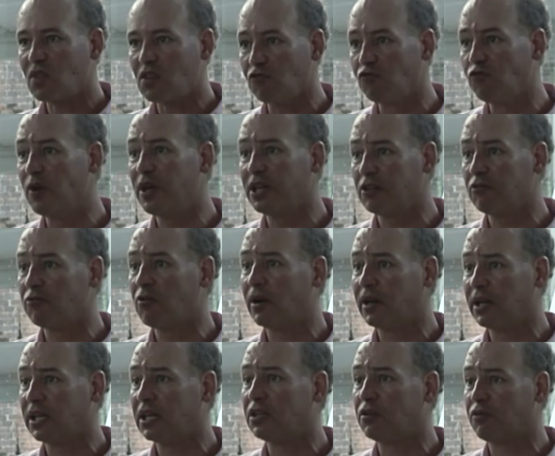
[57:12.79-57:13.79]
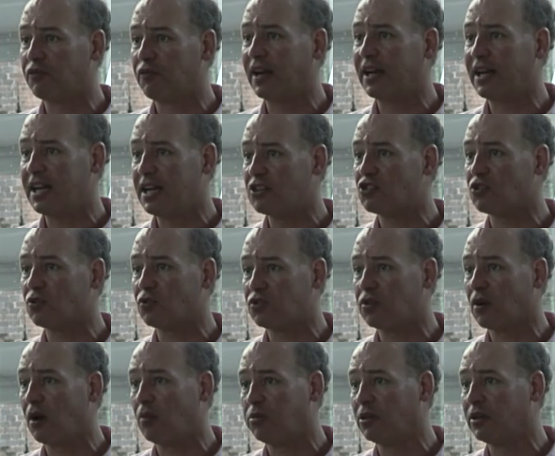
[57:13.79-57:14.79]
really running into financial
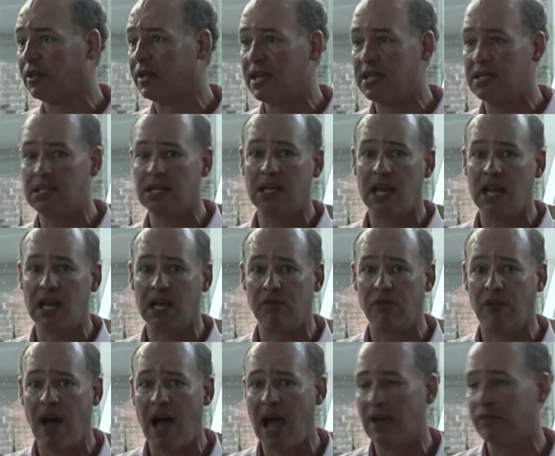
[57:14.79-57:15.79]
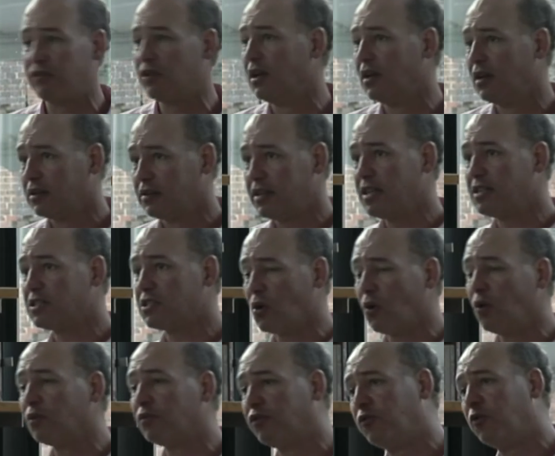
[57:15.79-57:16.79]
trouble in 1885. They
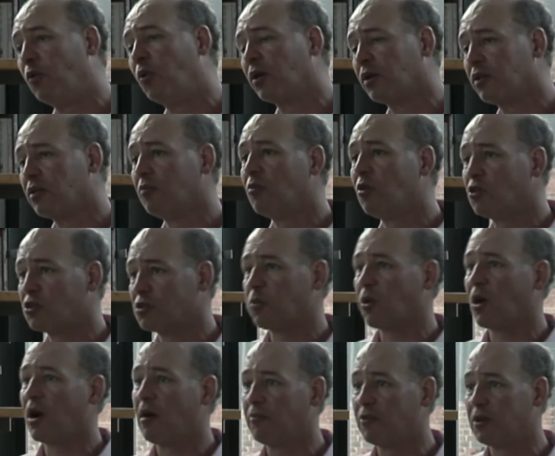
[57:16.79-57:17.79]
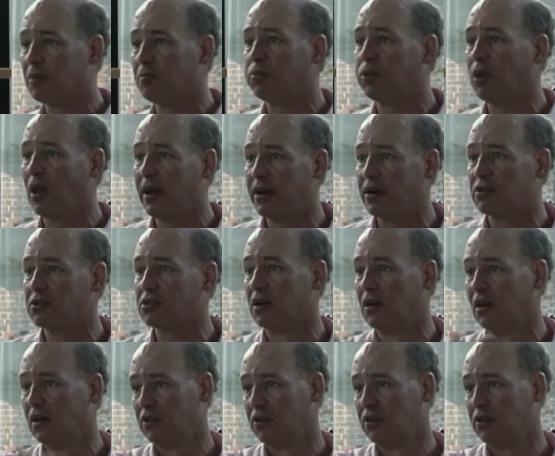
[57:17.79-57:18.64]
sold four of the most prominent players.